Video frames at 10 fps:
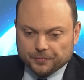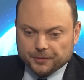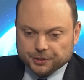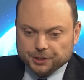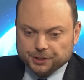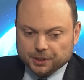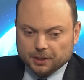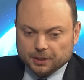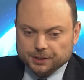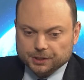This is
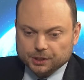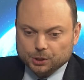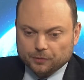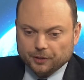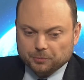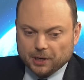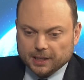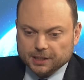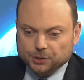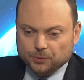a Soviet
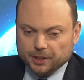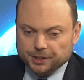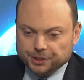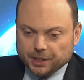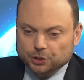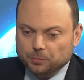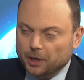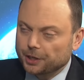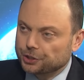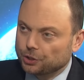practice where they seek to
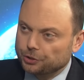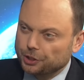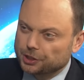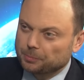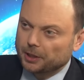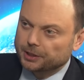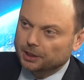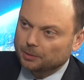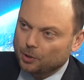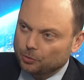punish not just the
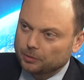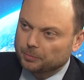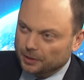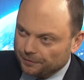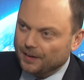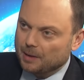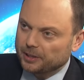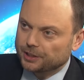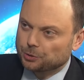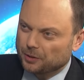political opponent, but the
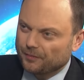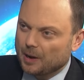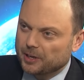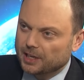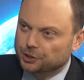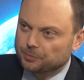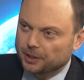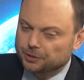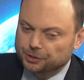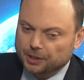family too. The family has to be
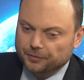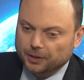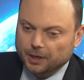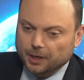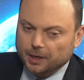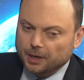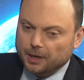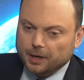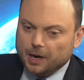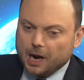made to suffer.
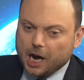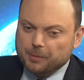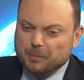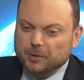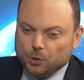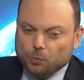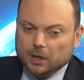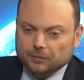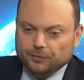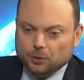I remember the
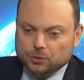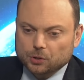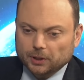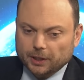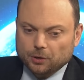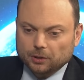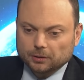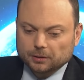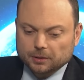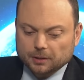one phone call I got
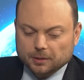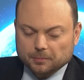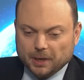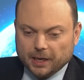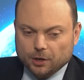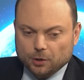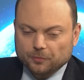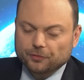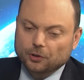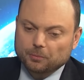back home
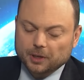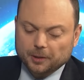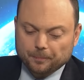from